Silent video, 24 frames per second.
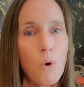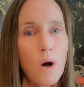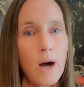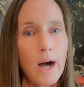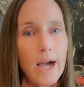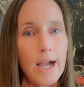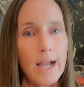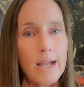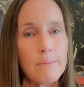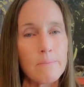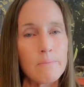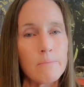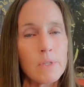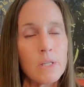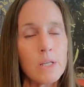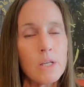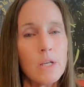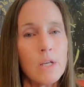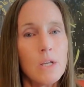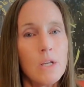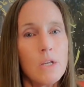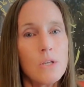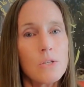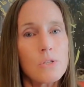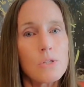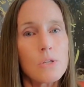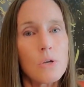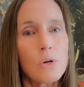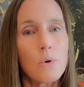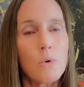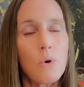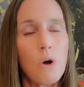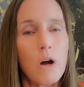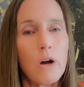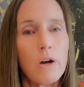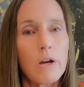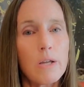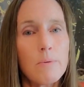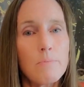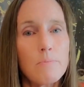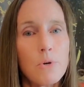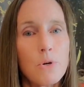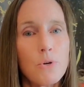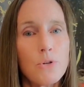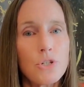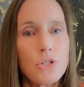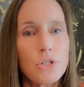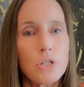why. So our
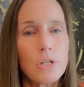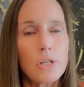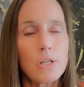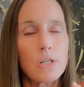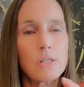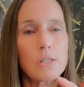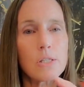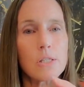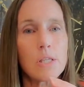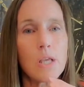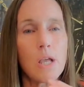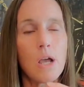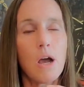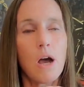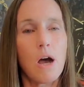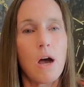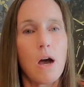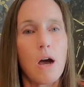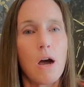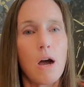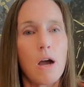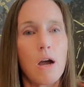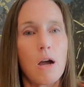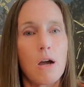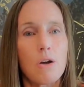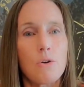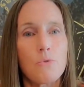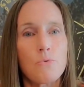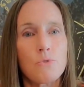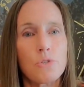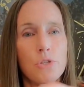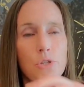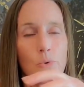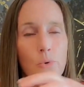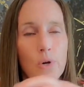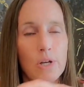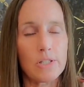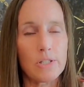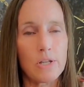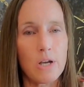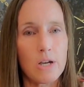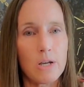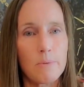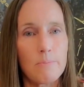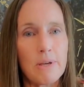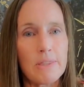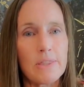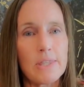emotions are, so I was
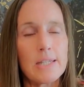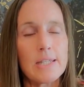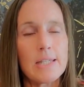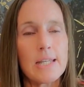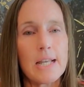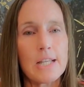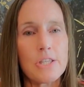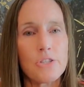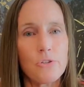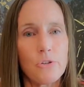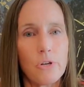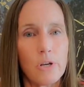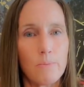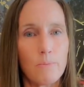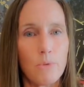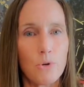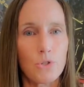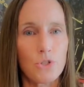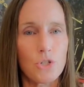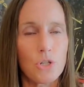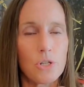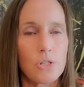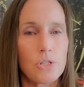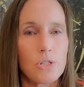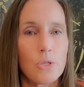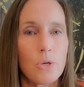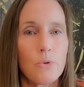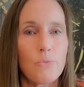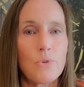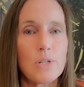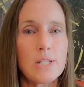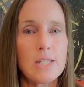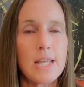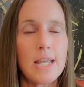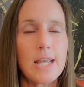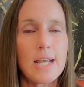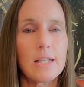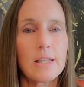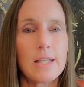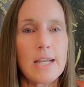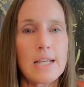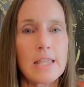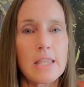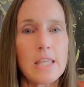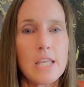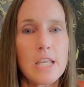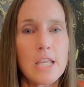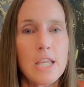talking about the denser emotions. So if we take
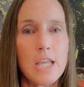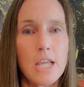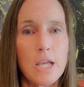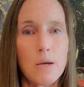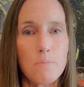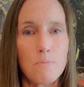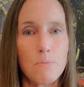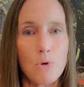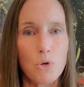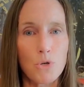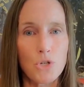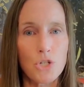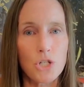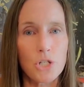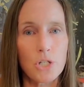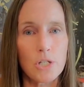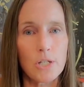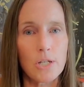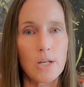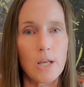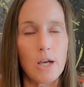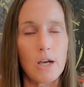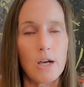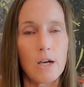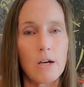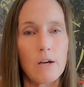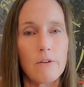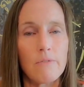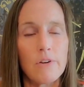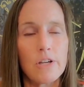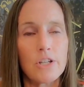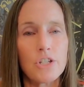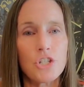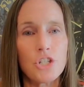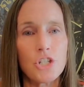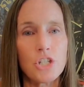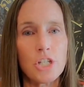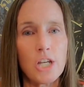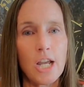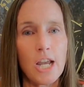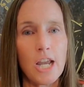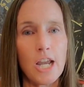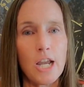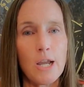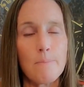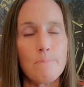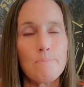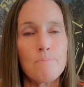like the emotion of
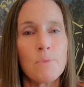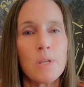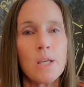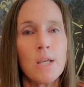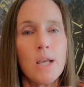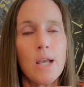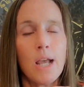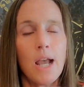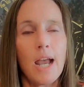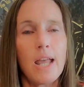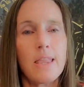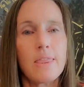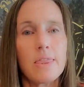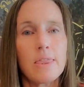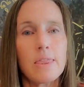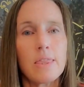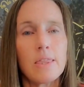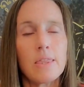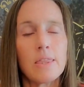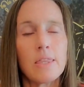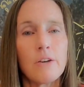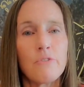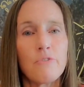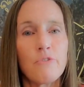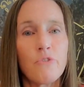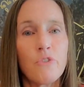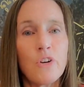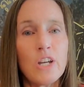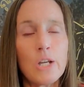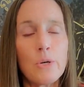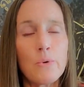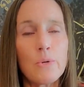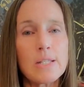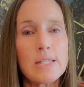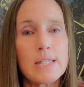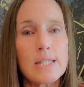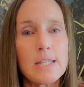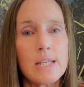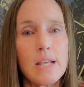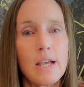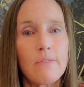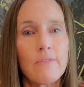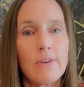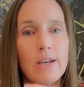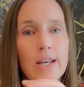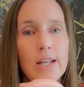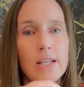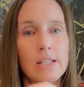shame, and the frequency
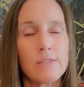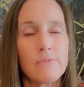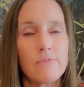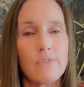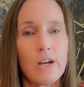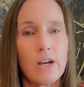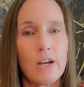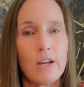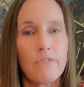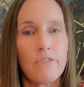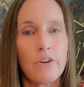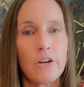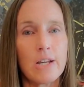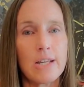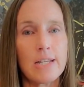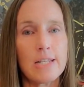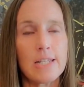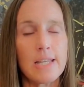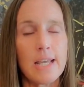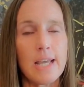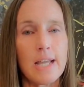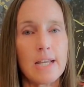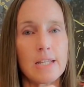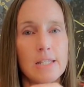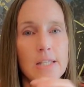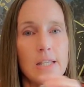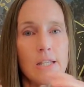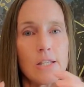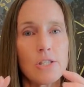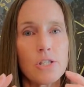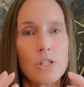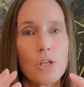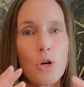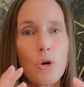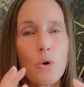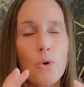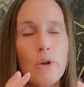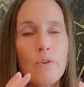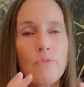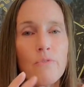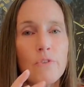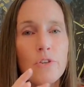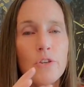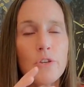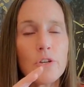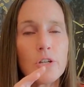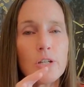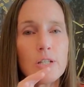of it is very, very dense. And so
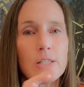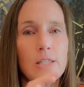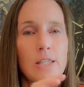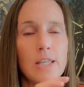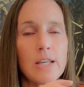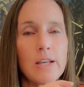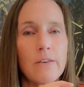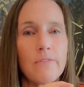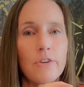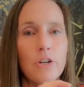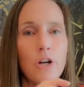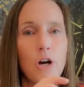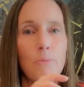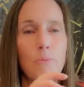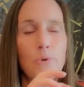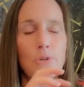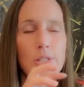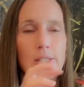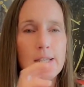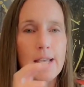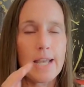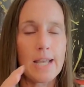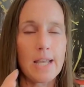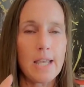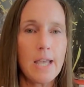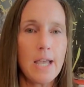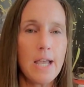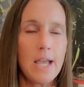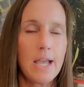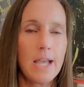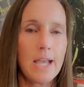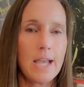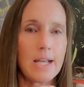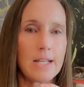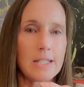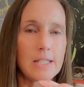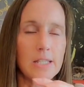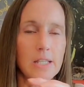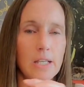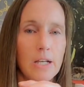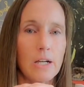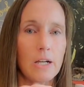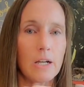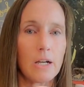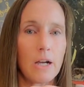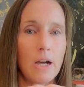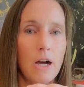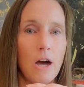if you could think of it almost like it's
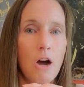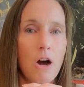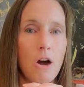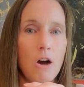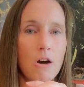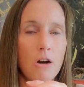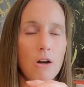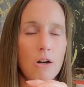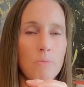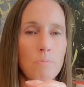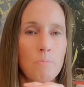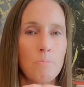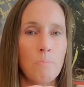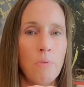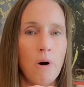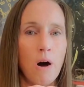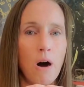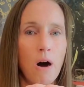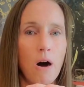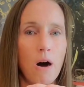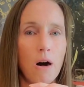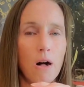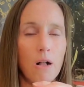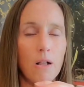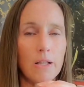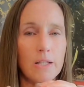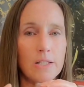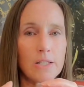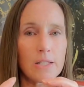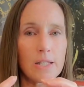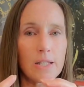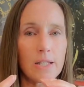a hard ball,